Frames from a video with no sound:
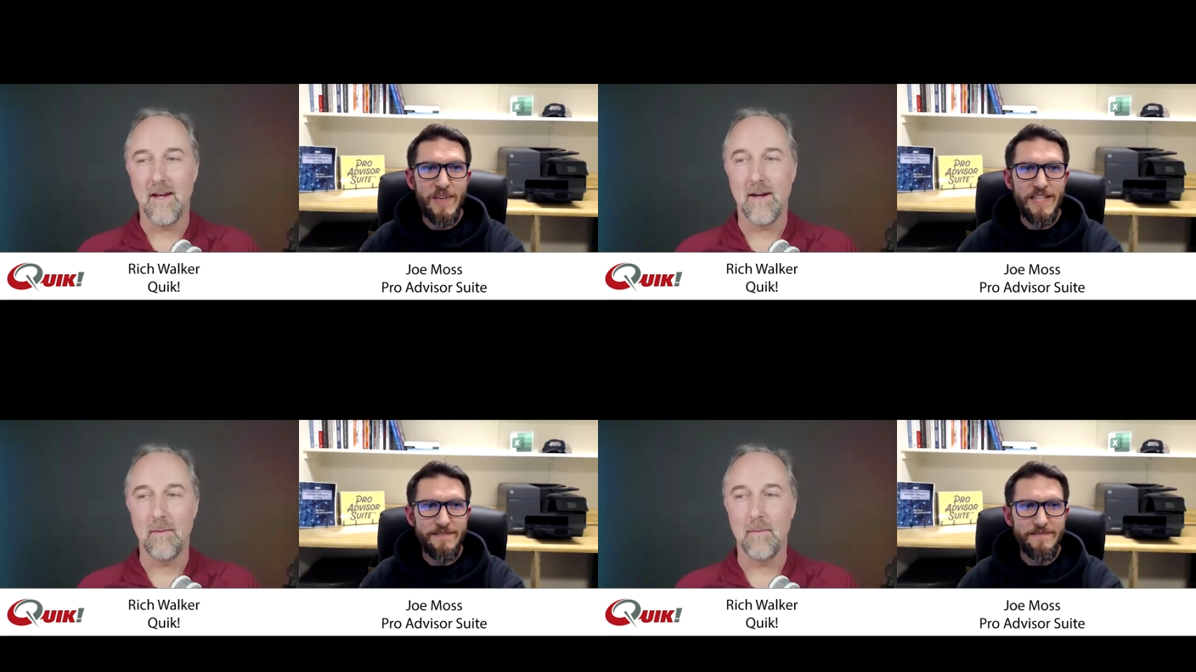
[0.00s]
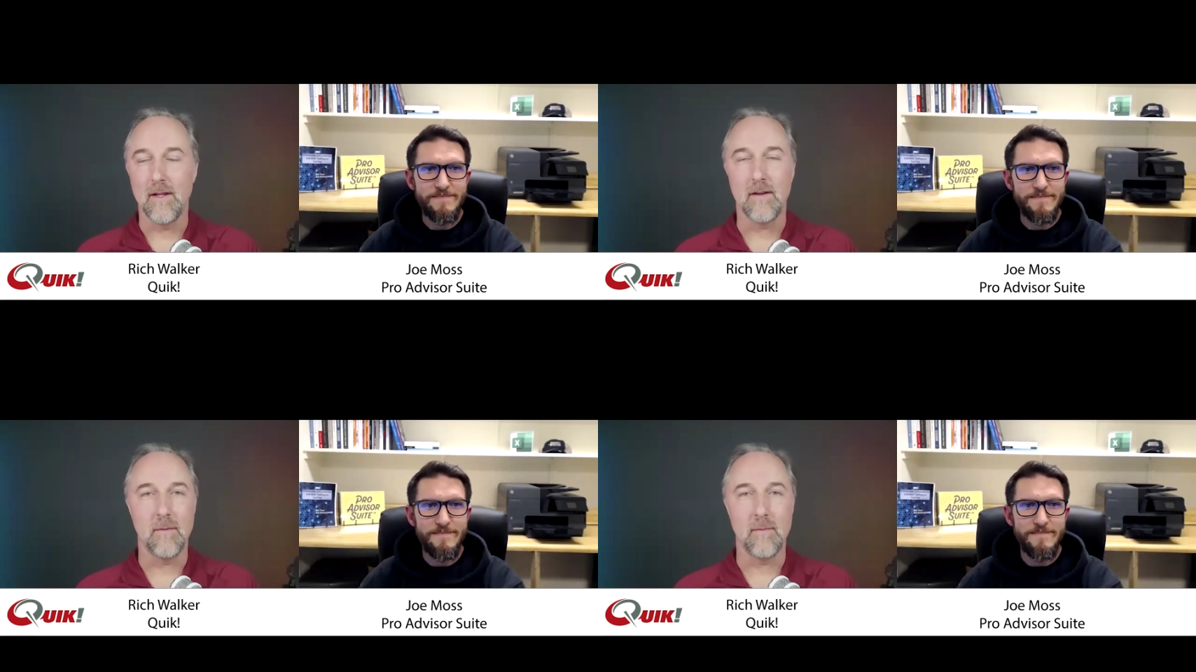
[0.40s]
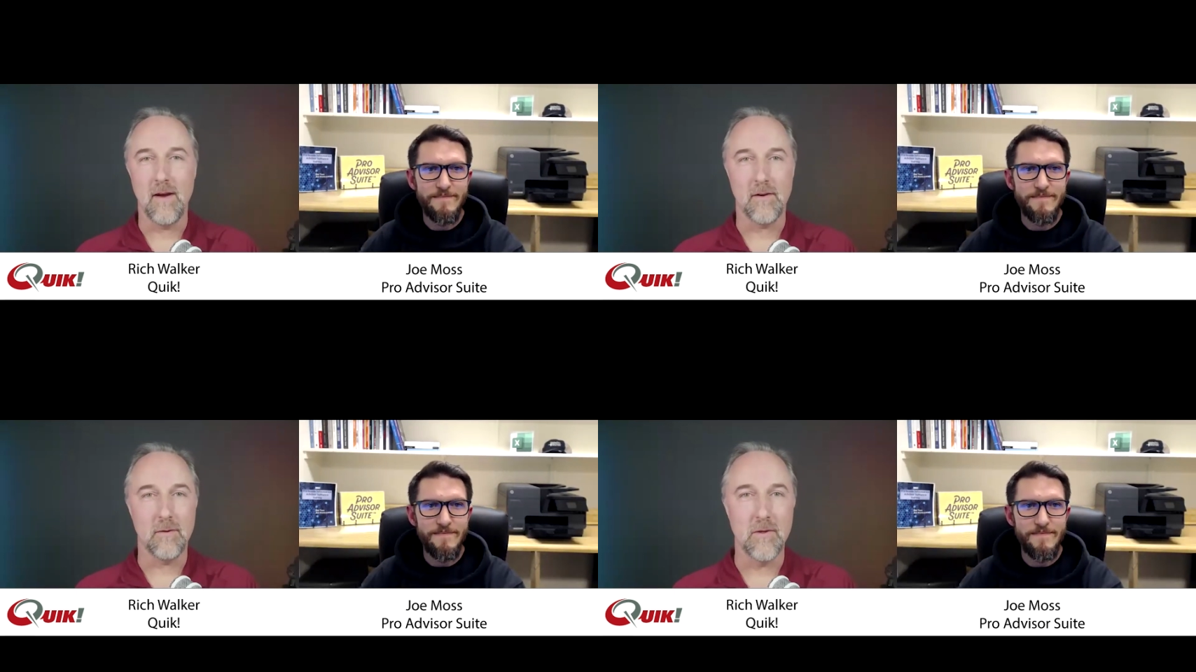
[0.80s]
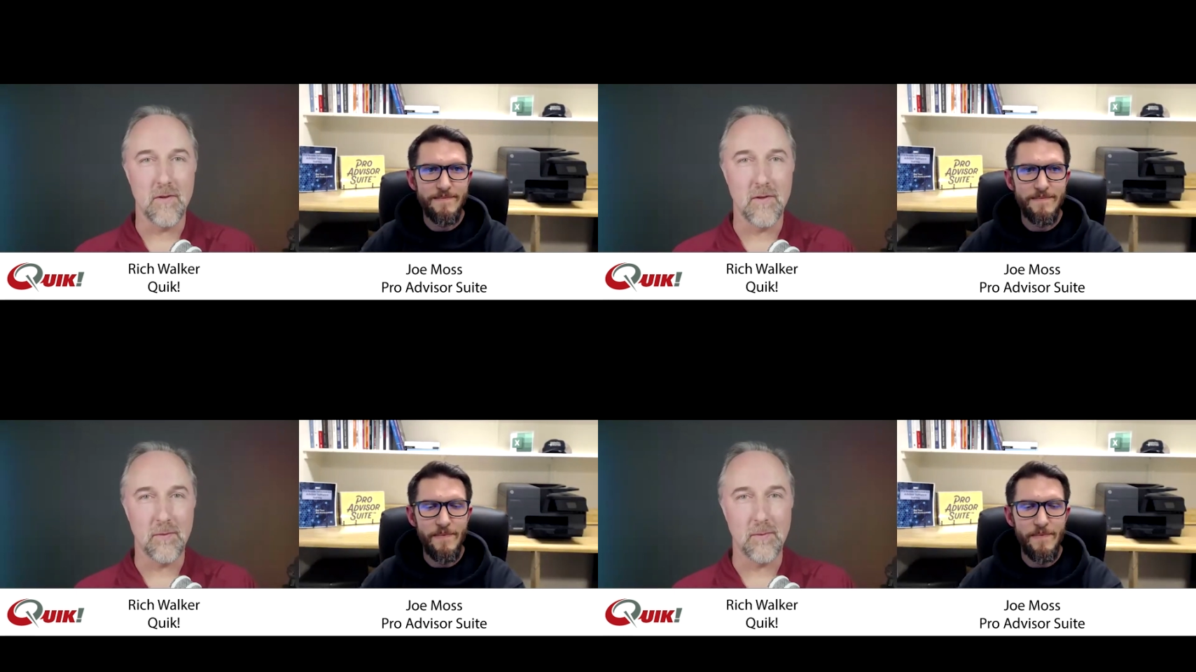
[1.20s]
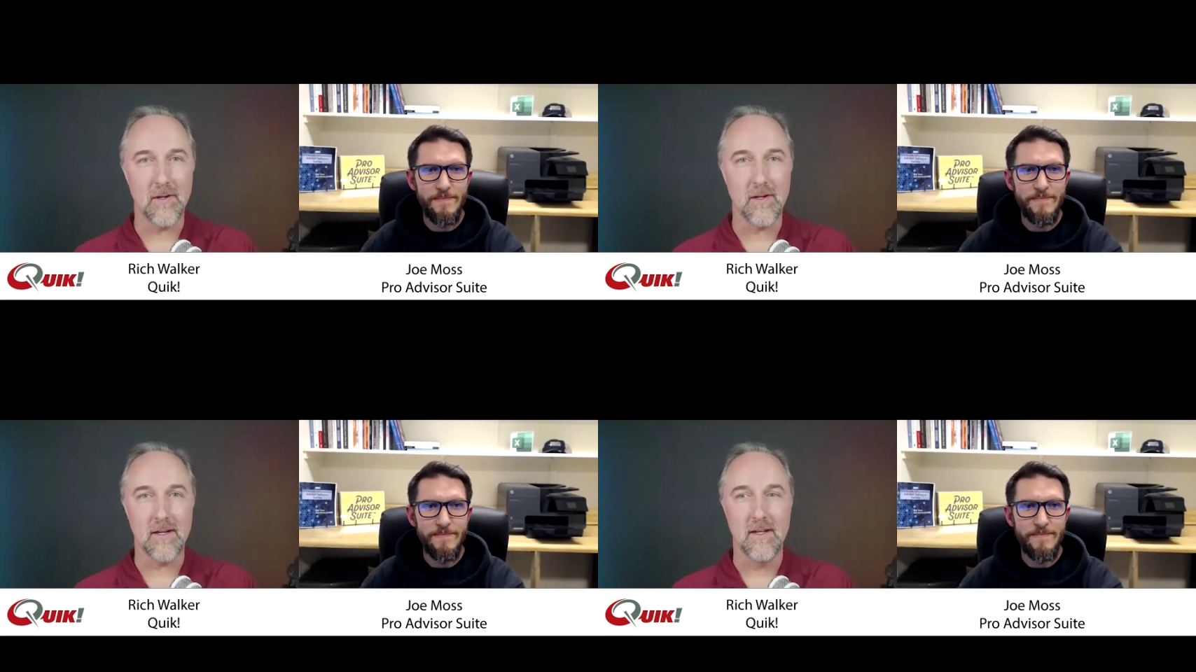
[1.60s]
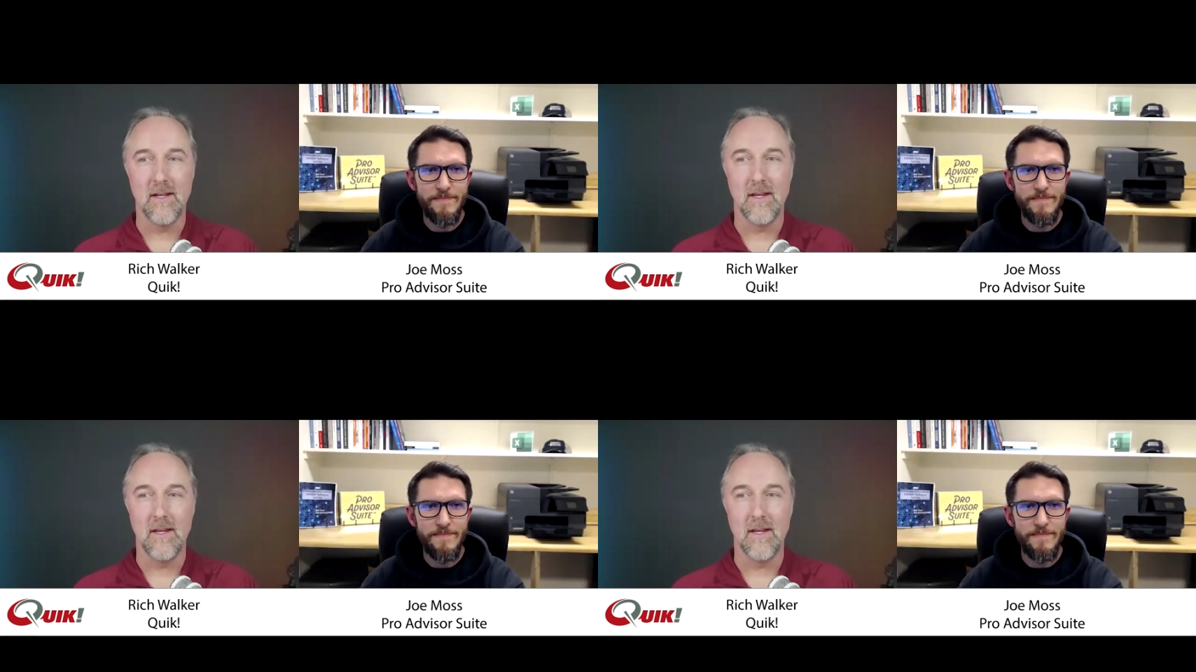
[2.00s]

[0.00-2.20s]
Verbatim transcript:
Speaker 1: um, and hearing how communities work